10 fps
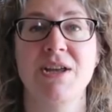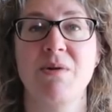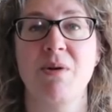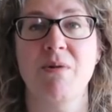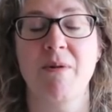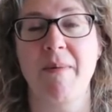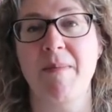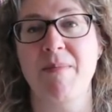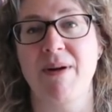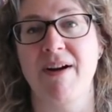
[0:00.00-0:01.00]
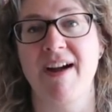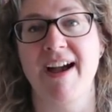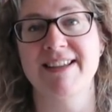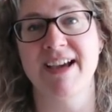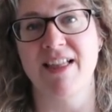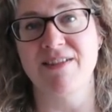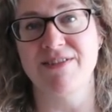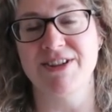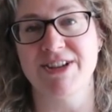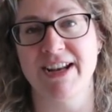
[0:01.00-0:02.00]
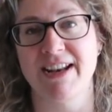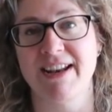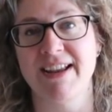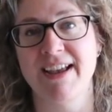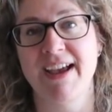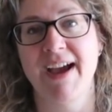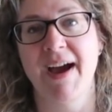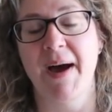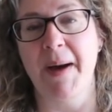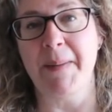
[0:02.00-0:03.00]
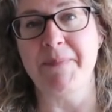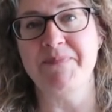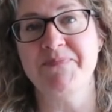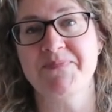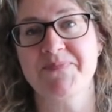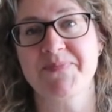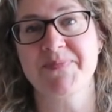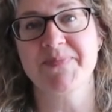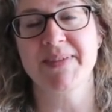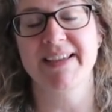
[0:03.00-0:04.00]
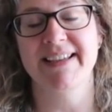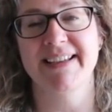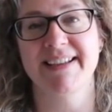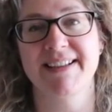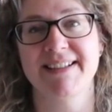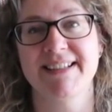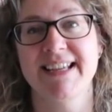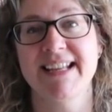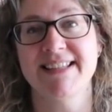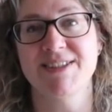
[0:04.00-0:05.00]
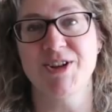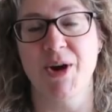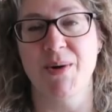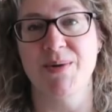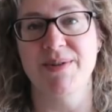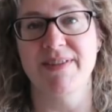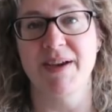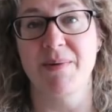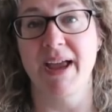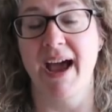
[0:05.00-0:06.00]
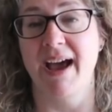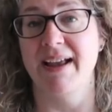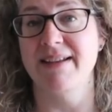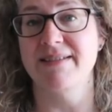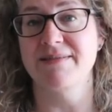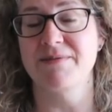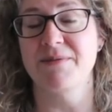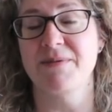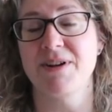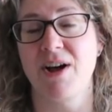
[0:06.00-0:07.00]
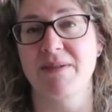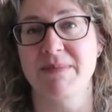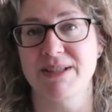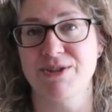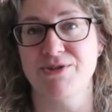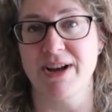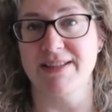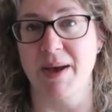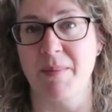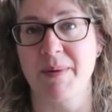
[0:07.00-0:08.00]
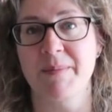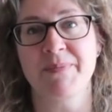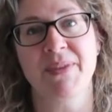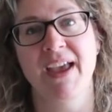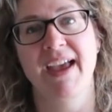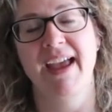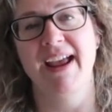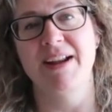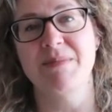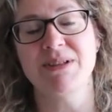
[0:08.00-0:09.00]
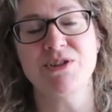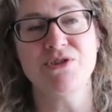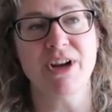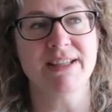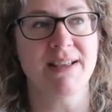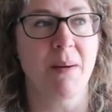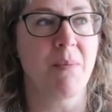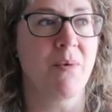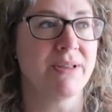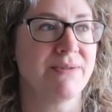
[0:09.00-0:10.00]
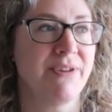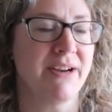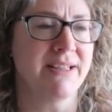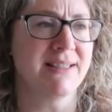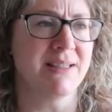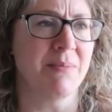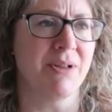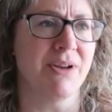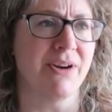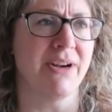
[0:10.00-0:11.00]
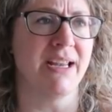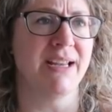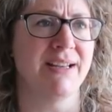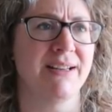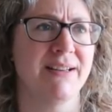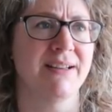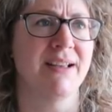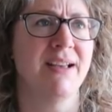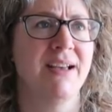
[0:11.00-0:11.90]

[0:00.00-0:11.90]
you will remember a television um, kids show that we had called Mister Dress Up. And Mister Dress Up was very similar in